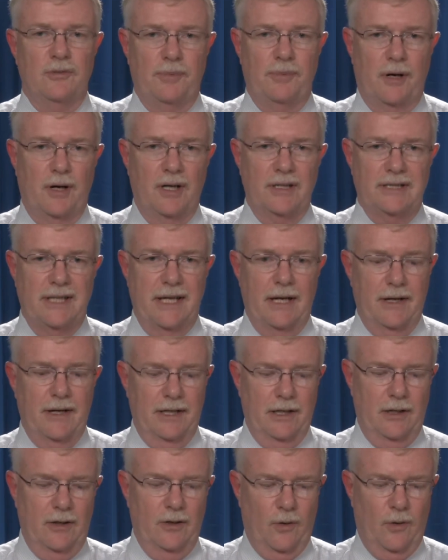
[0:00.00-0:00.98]
parts out
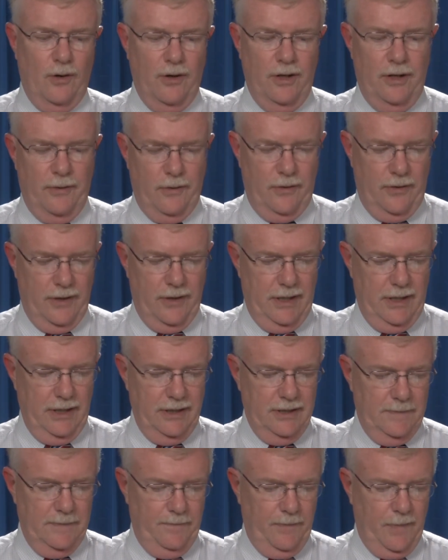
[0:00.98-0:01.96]
and ignore other
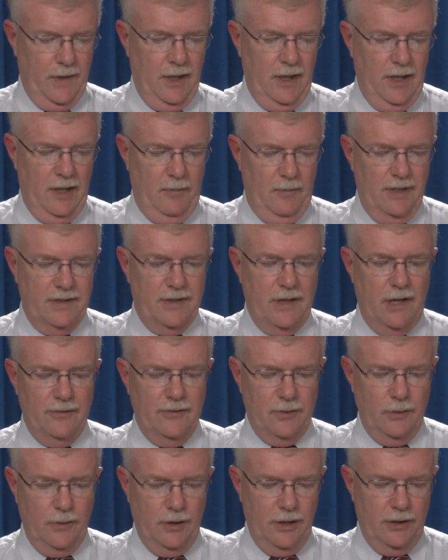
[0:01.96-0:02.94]
things. But it's
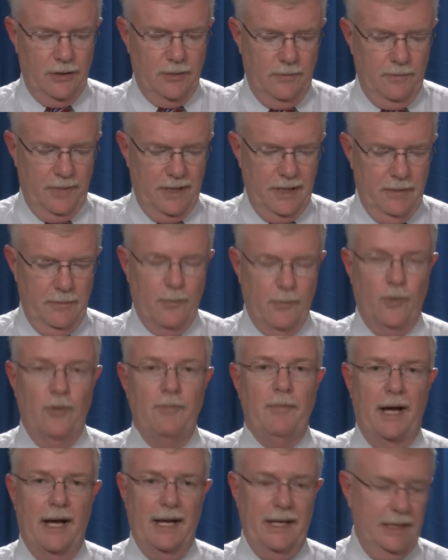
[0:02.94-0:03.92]
also good to be
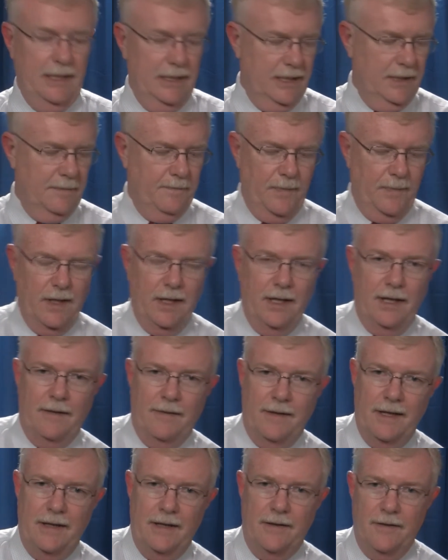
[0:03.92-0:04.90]
reminded
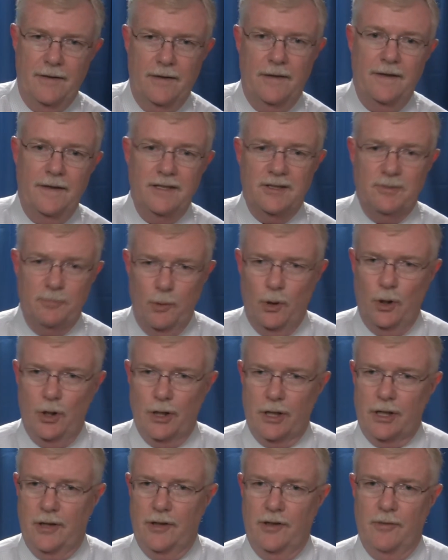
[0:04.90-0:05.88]
that this
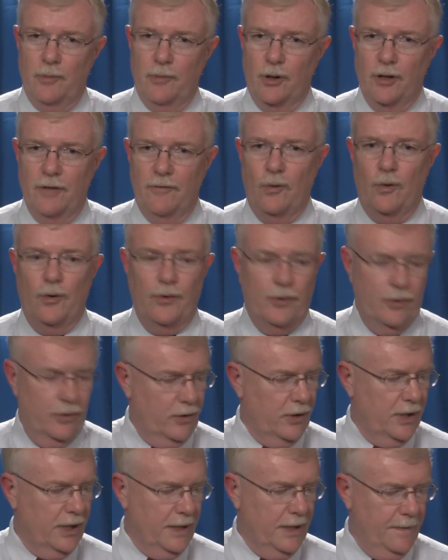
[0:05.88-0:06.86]
book, the Book of
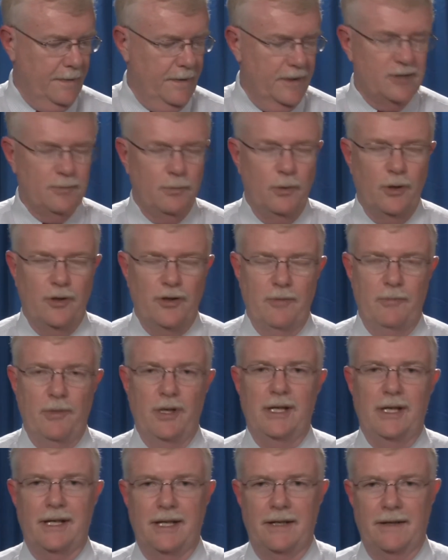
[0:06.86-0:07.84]
Order, and this book, the
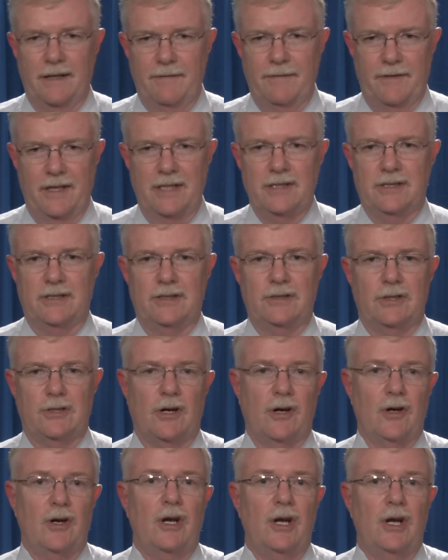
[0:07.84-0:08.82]
Book of Confessions,
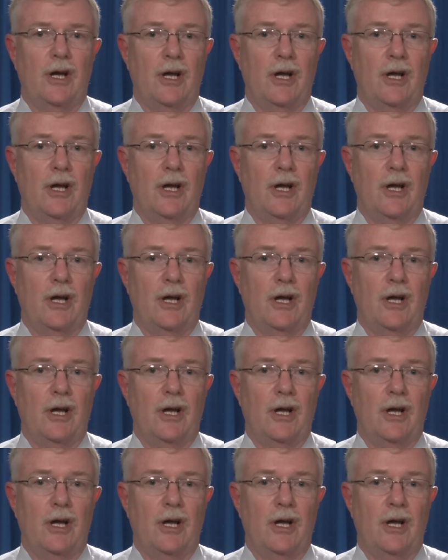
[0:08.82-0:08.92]
are